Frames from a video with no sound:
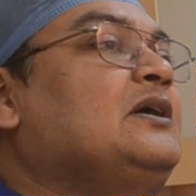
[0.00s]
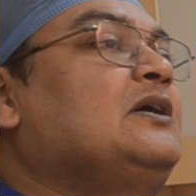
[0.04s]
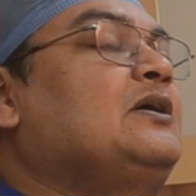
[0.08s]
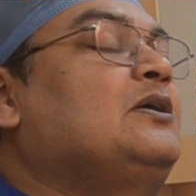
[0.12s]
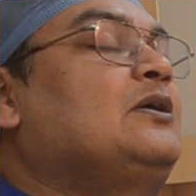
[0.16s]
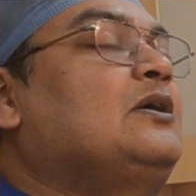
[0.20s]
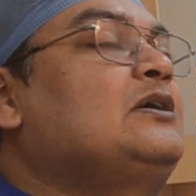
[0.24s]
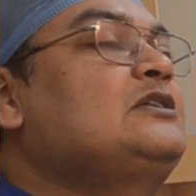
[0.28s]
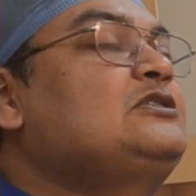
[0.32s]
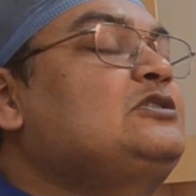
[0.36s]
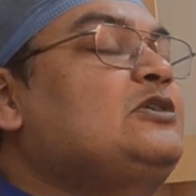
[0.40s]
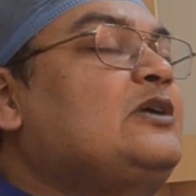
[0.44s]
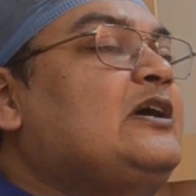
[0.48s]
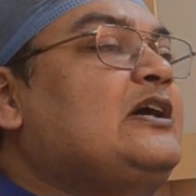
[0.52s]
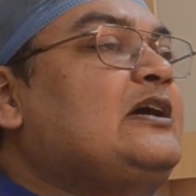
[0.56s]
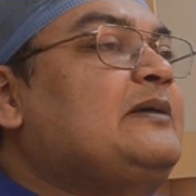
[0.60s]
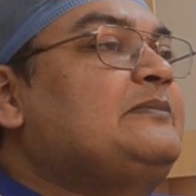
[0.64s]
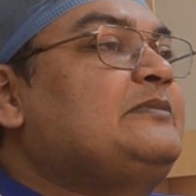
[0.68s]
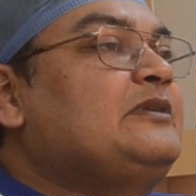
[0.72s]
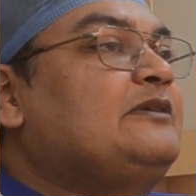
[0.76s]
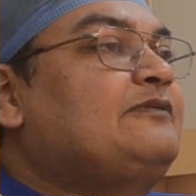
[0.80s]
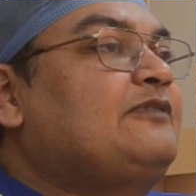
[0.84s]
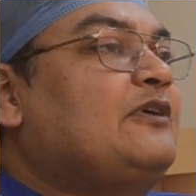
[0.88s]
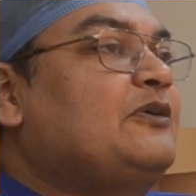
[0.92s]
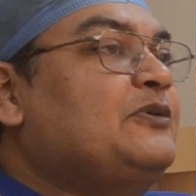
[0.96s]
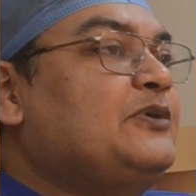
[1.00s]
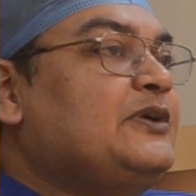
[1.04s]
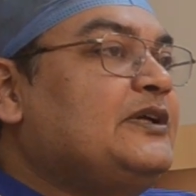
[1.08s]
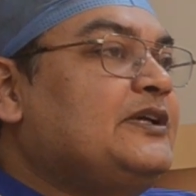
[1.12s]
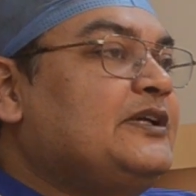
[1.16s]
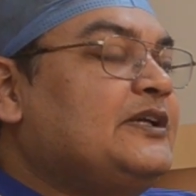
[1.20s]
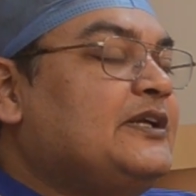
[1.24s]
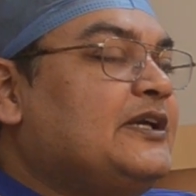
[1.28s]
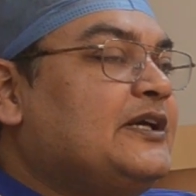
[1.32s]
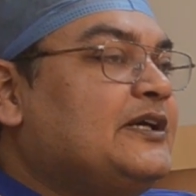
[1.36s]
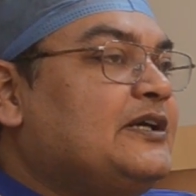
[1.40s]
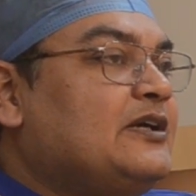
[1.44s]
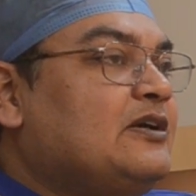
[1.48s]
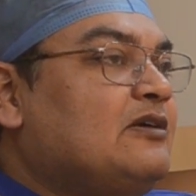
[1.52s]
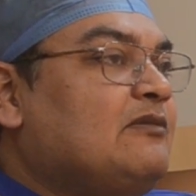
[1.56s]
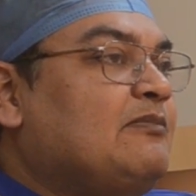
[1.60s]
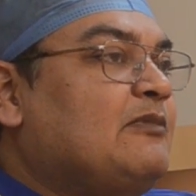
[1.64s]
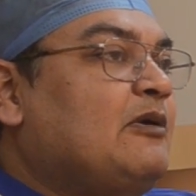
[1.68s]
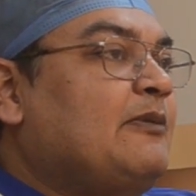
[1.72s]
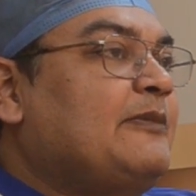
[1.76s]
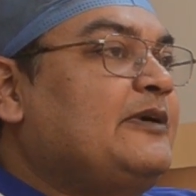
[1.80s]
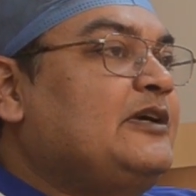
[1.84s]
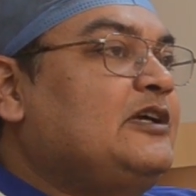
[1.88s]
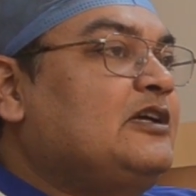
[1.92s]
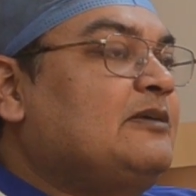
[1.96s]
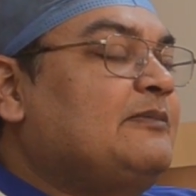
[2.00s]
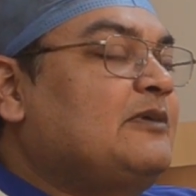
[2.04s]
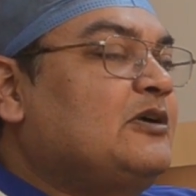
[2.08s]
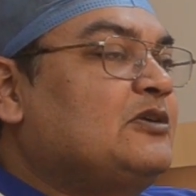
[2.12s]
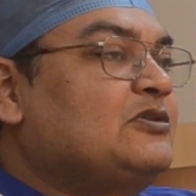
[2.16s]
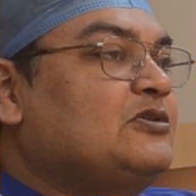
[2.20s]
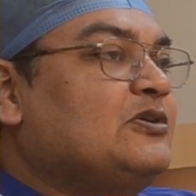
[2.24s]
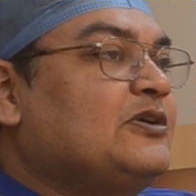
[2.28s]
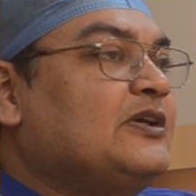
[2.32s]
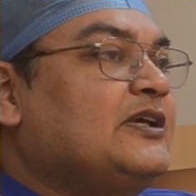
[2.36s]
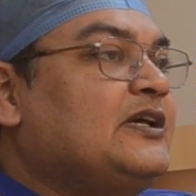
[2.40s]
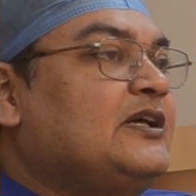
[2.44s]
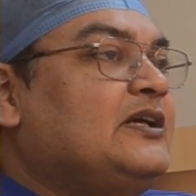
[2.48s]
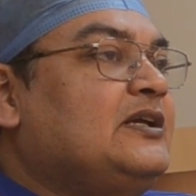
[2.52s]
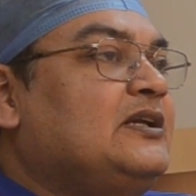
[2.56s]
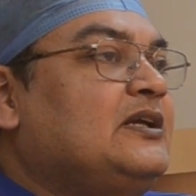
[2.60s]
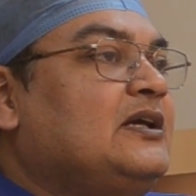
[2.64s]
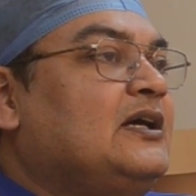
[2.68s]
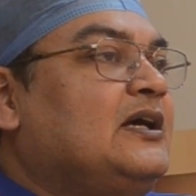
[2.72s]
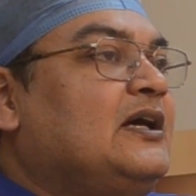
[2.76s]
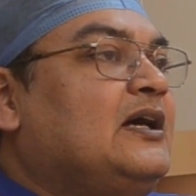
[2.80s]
Also, I am the founding director of Momentum Orthocare,